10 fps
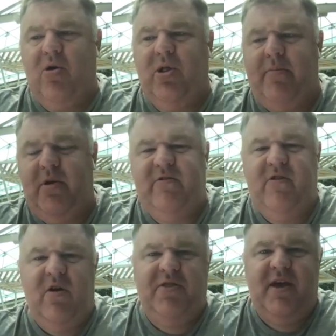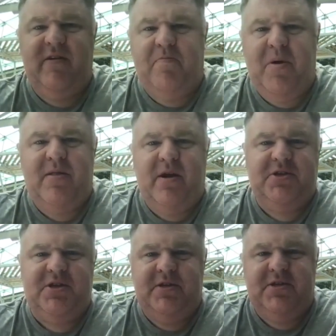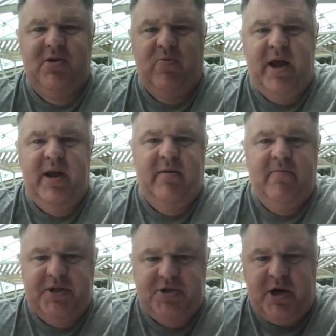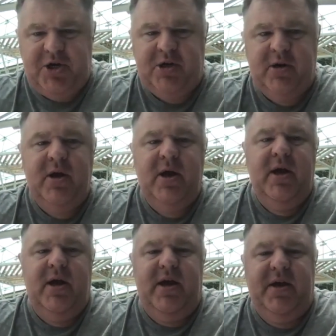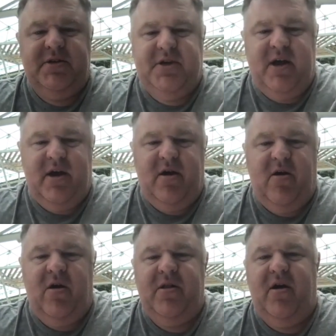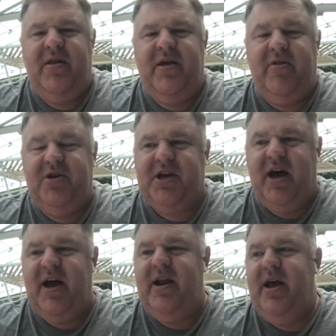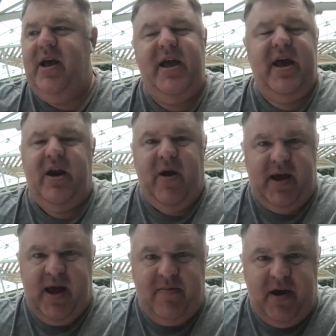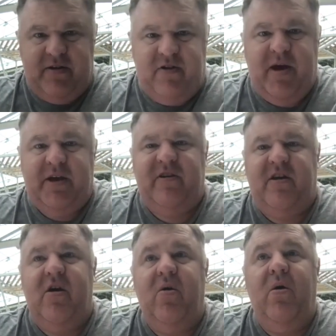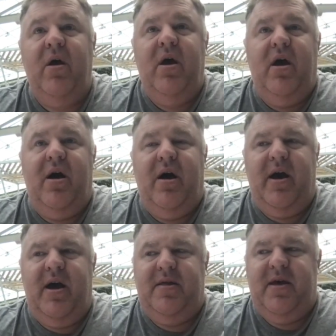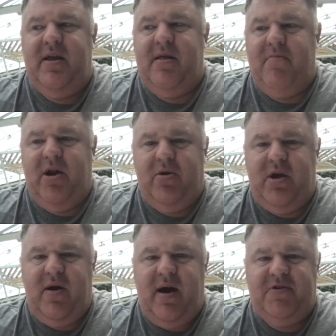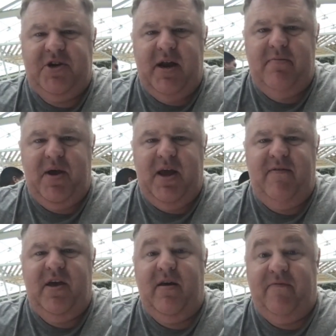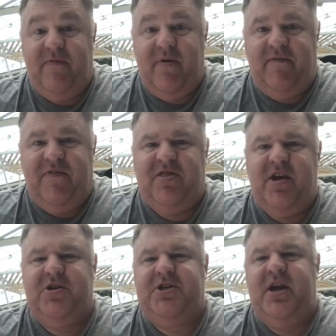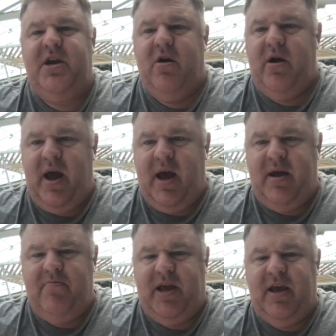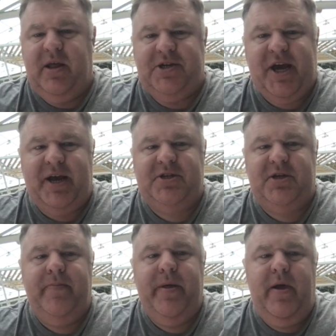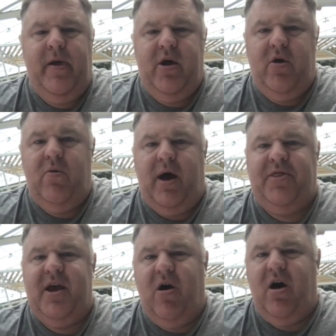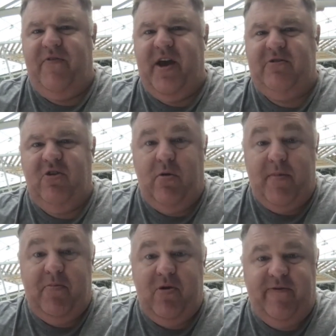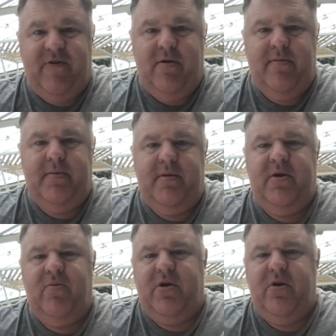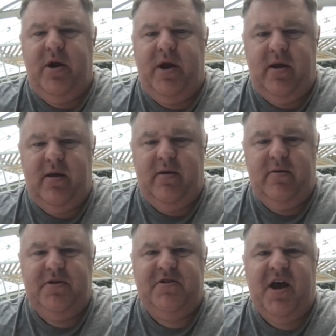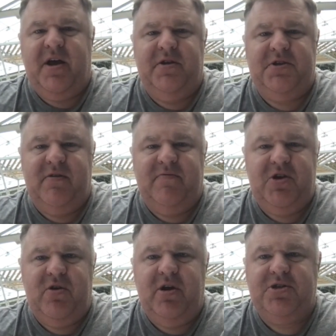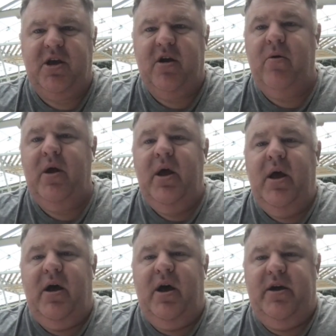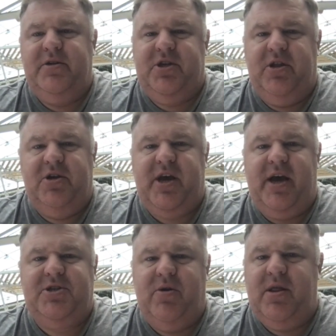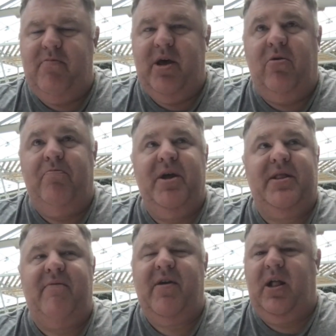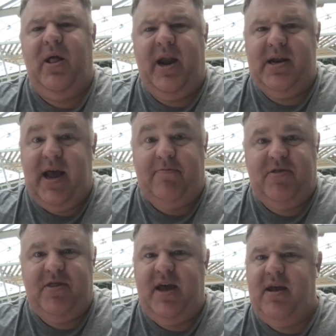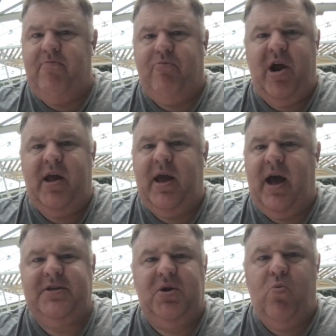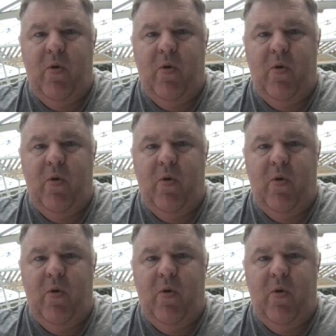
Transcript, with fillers: Michael Clemons, who I think has been there since the Reagan administration, is uh, on on the other side. He had a great game against New Mexico. Uh, and then in the middle, you have Jayden Peevy, a, a fifth year senior, and McKinley Jackson, who I think Hog fans will remember from the recruiting sagas of two years ago. Uh, so those guys are in the middle, but they've got a lot of depth. They can bring